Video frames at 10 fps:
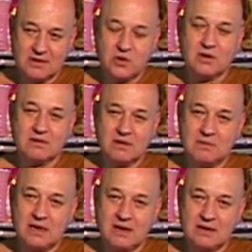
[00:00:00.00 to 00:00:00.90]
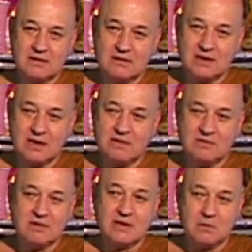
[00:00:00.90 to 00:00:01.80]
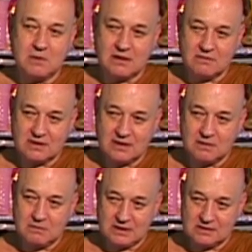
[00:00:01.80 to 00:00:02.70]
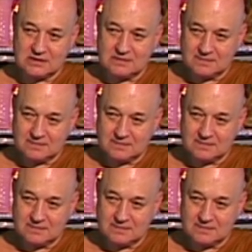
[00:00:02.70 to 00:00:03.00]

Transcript: The mind can't even think about what that means.